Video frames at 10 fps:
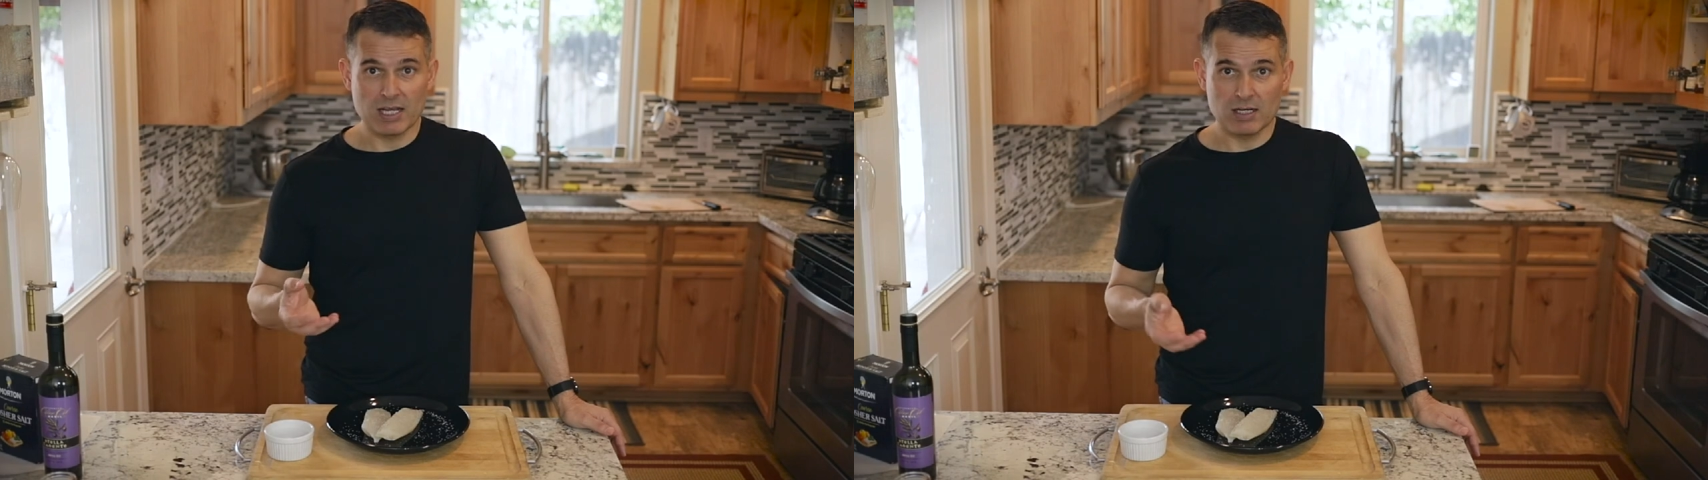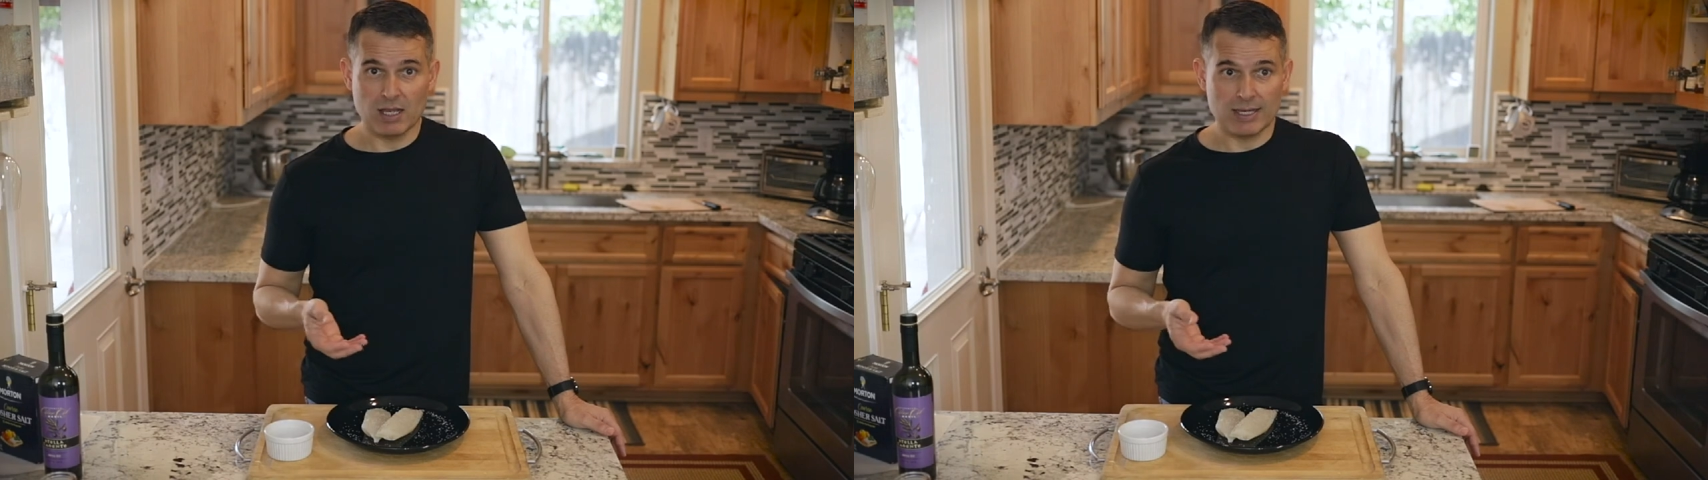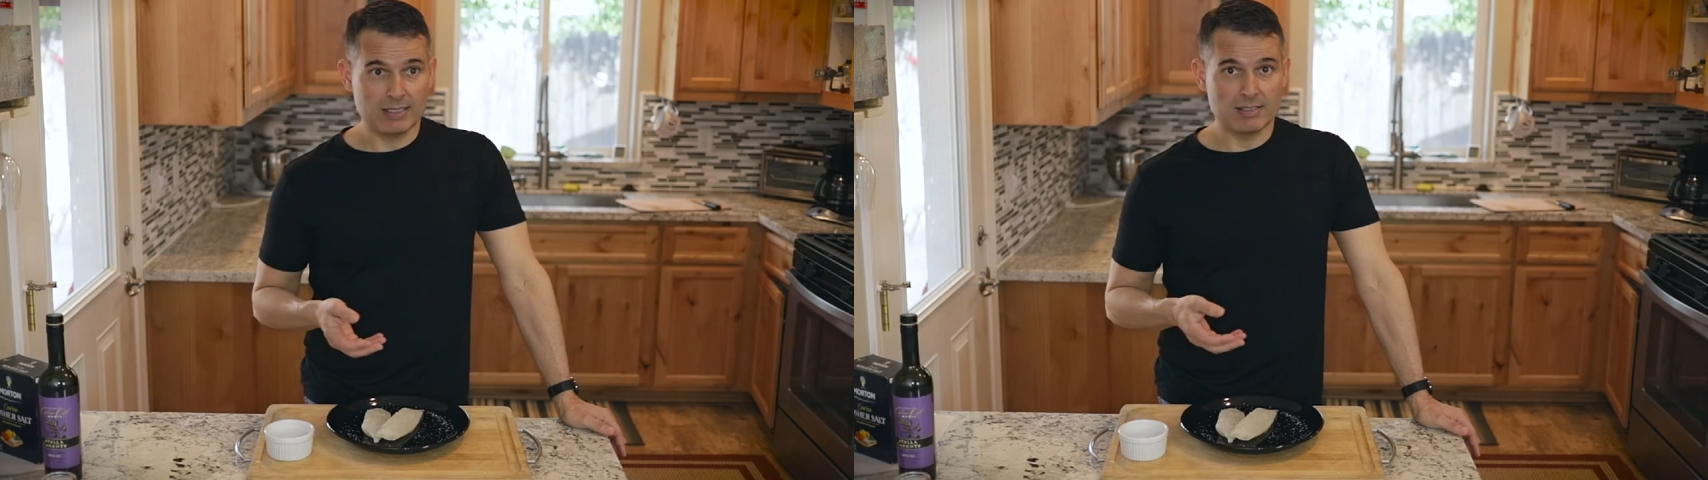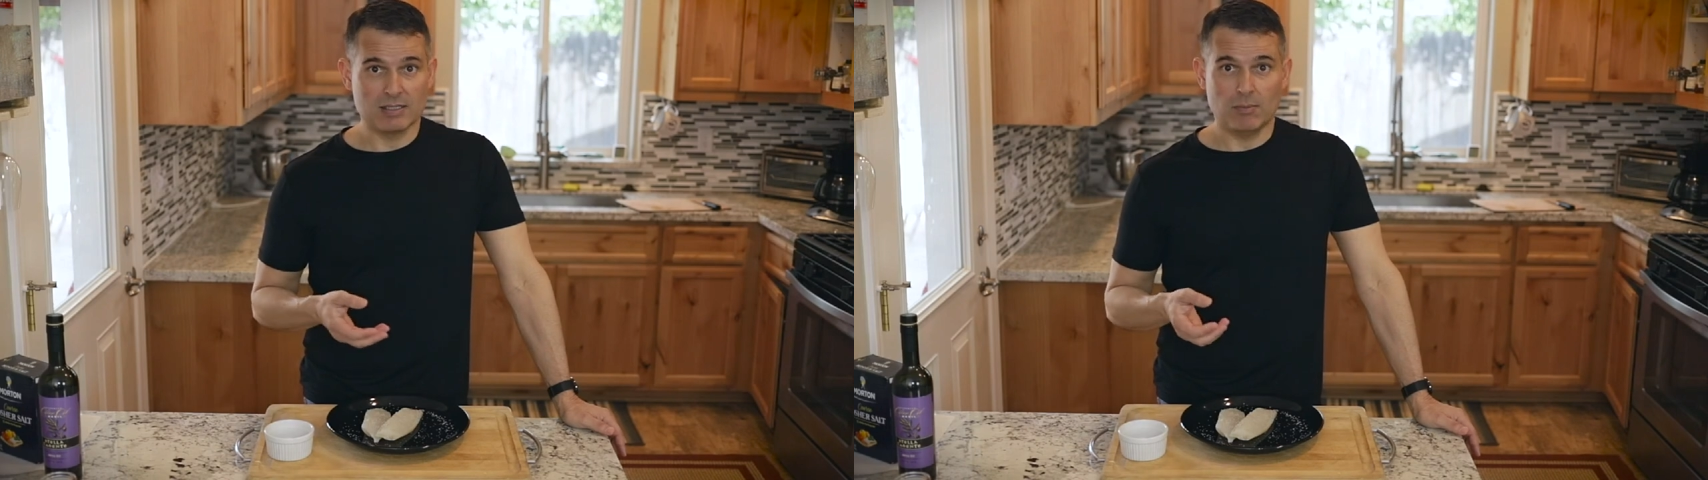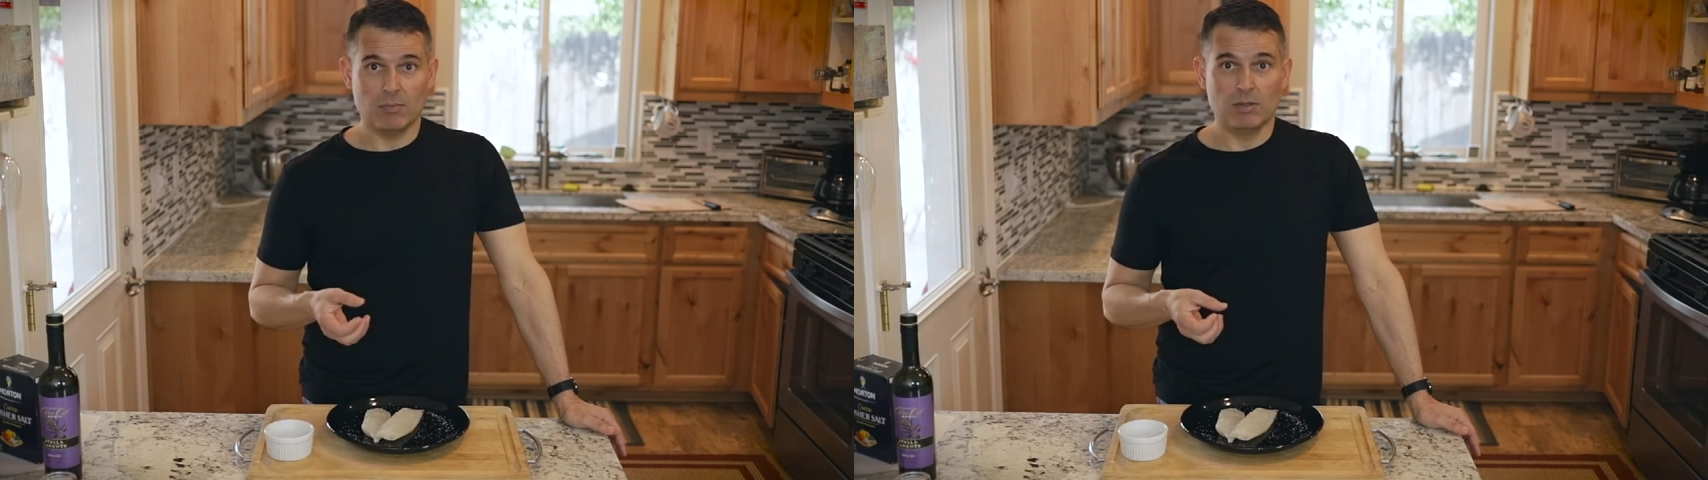it like in
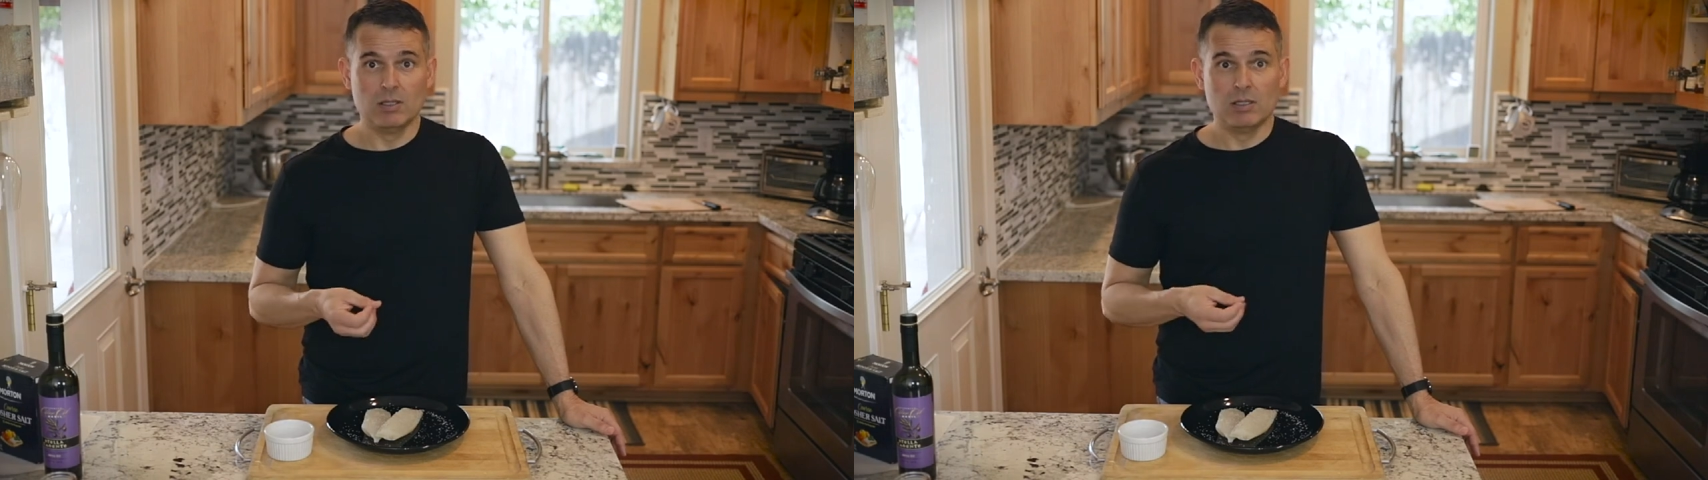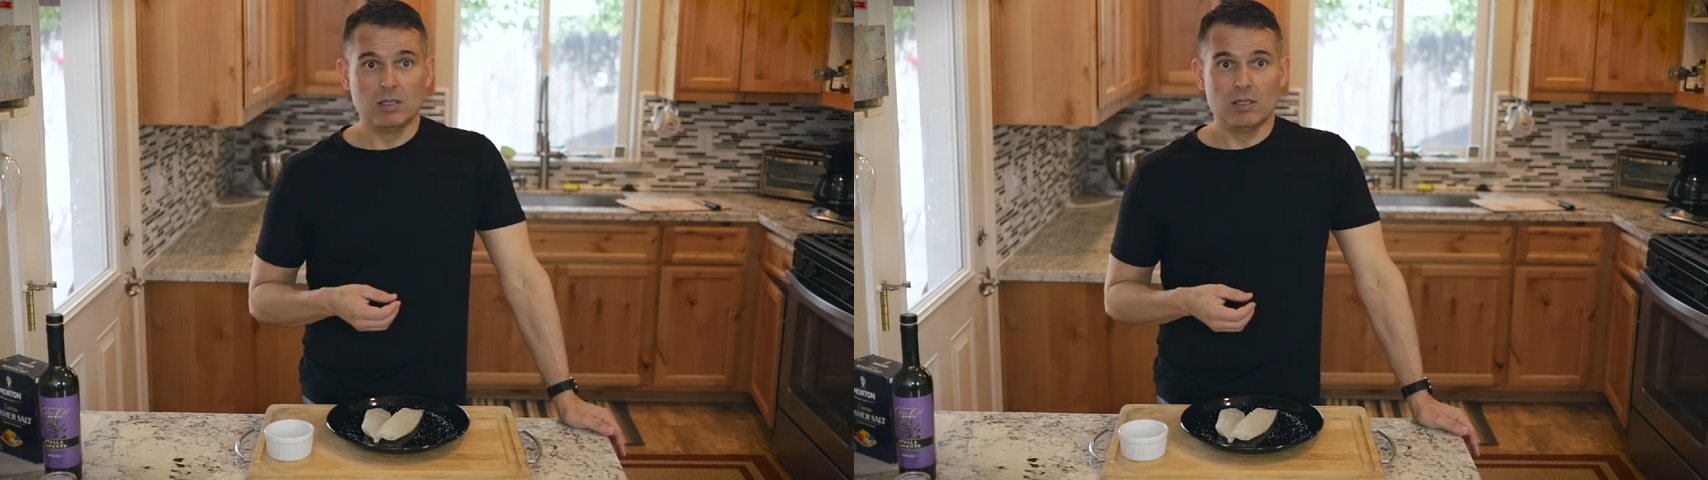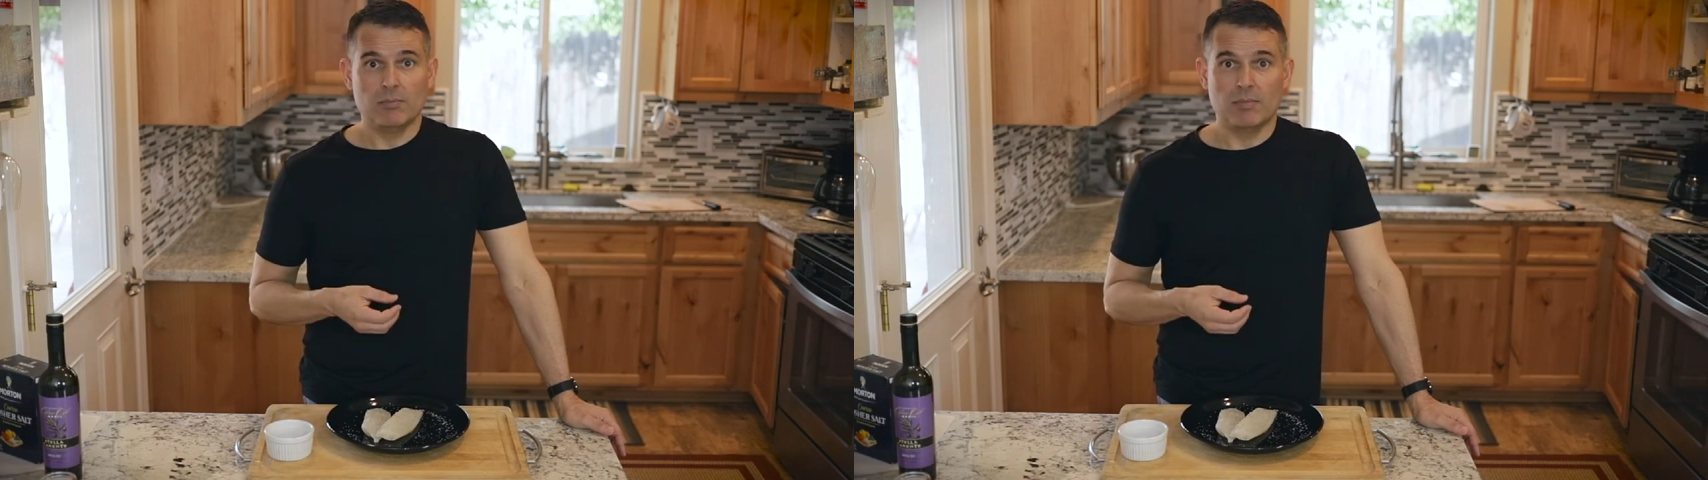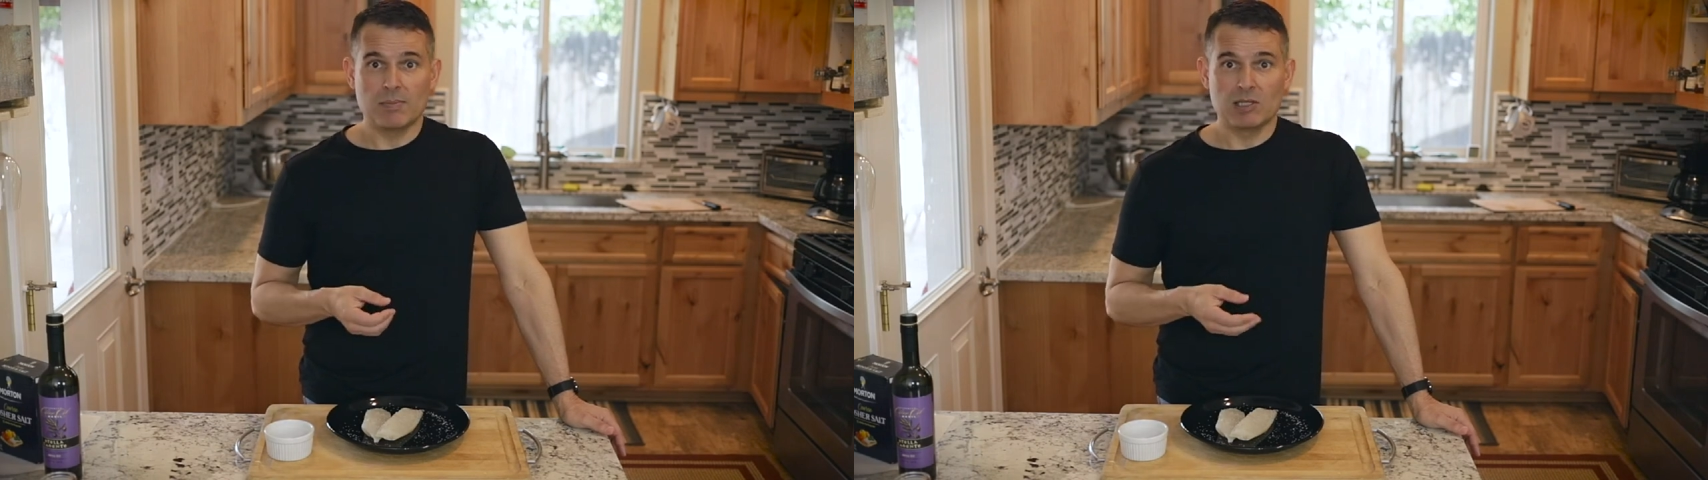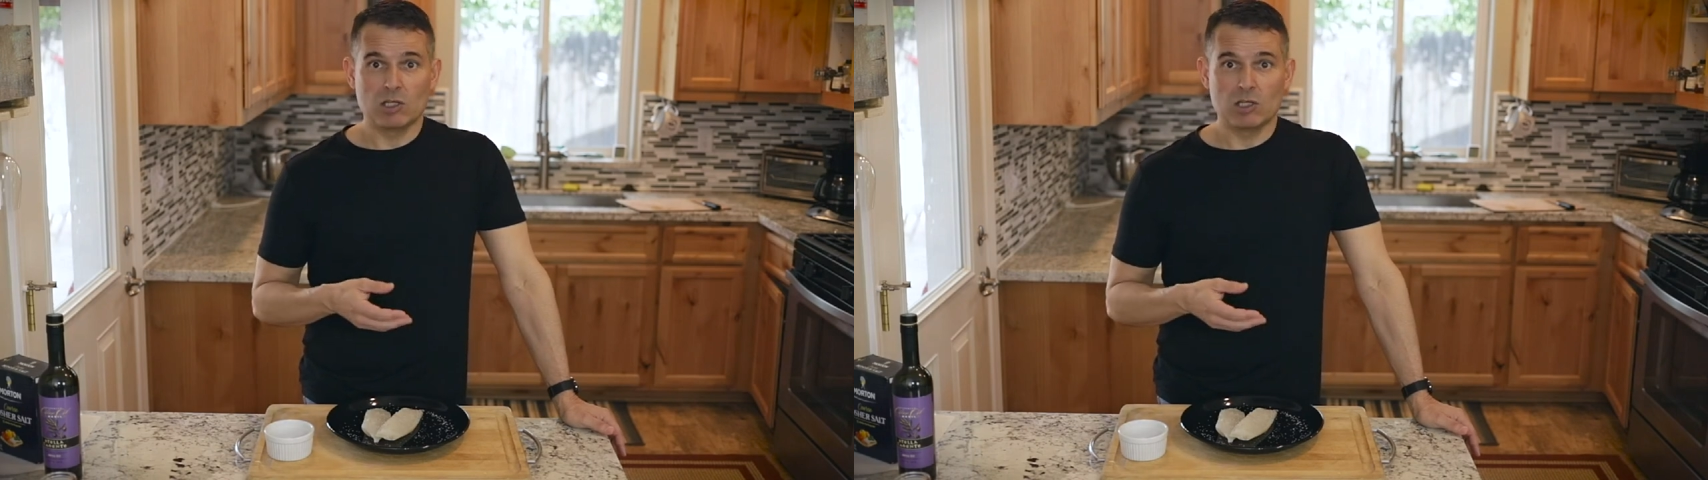some, maybe